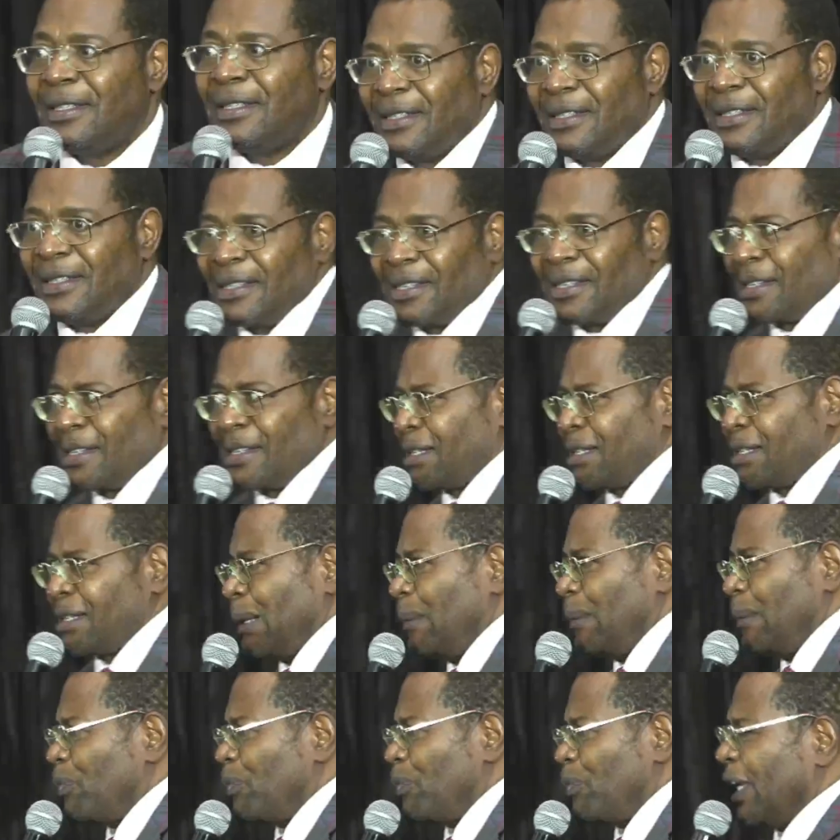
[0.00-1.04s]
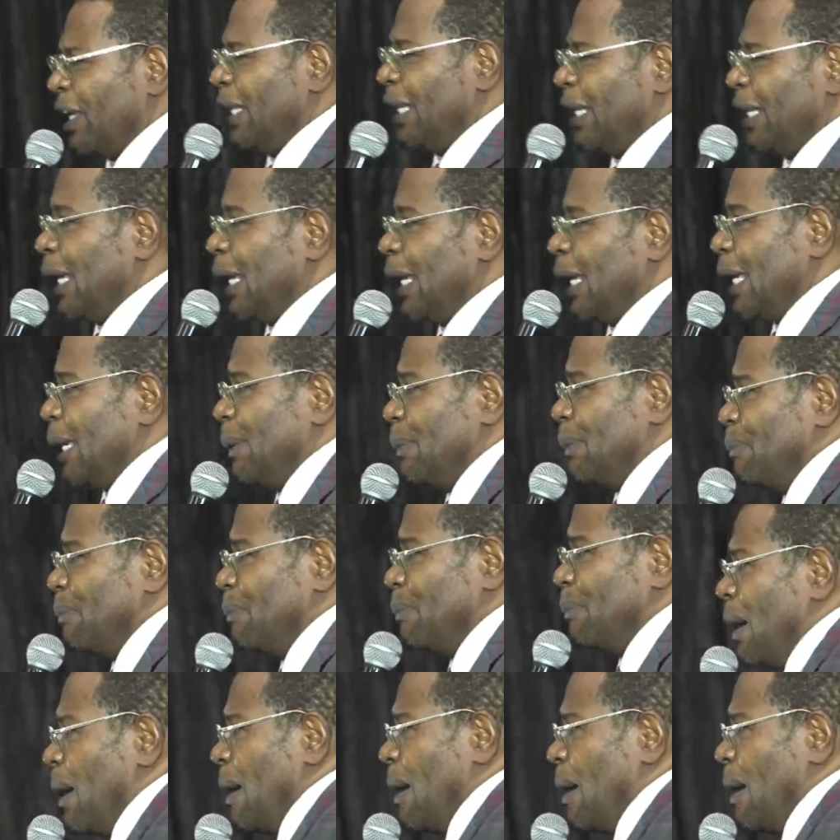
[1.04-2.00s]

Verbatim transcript: Something in him